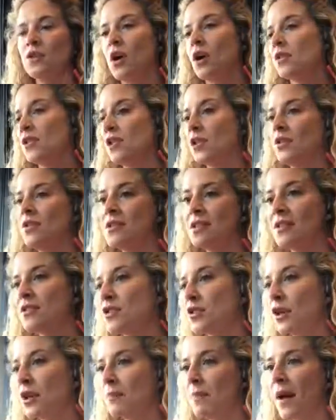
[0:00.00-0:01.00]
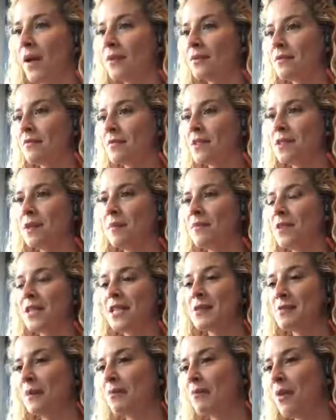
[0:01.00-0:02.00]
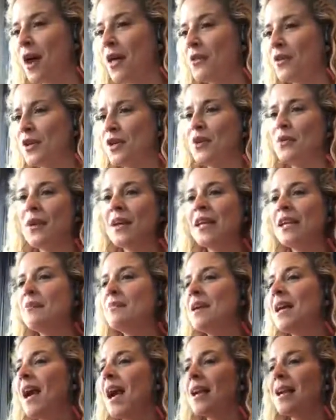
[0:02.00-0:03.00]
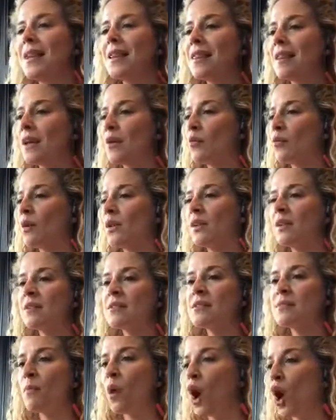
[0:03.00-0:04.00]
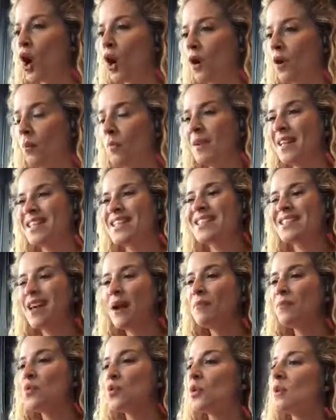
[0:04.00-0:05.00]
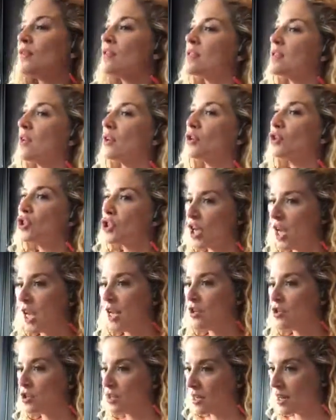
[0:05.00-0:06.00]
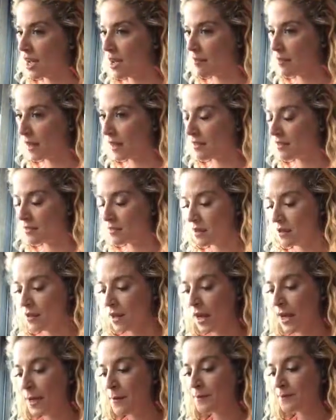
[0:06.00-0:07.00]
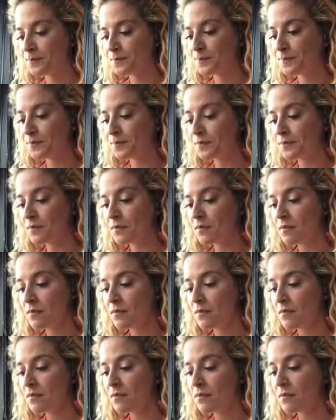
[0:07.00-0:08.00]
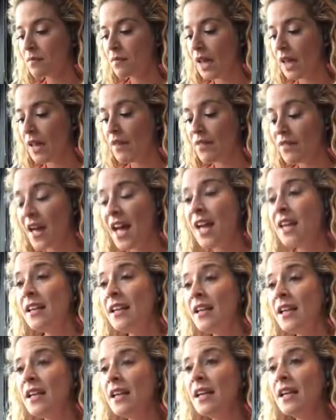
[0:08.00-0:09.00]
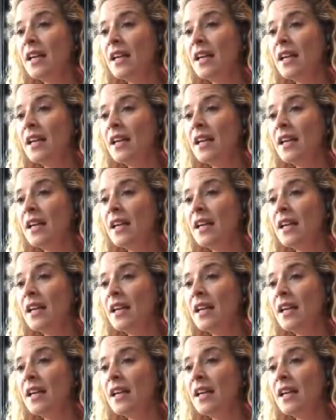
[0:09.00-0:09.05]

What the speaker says: talk to your sister about something that's been bothering you. It can be anything really small, but some sort of subtle change that happens, okay? And then,